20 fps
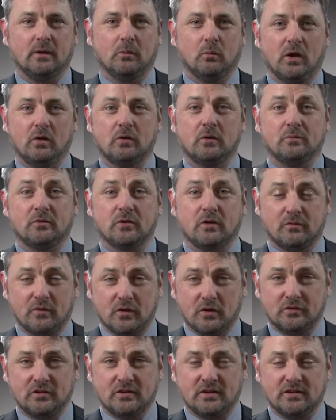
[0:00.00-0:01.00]
Welcome to the
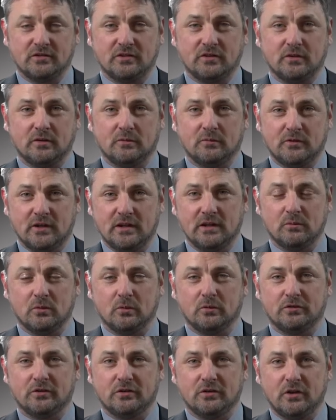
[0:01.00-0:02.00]
first edition of Dealer
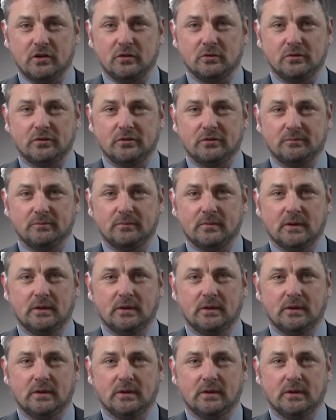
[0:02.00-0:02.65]
Auction News.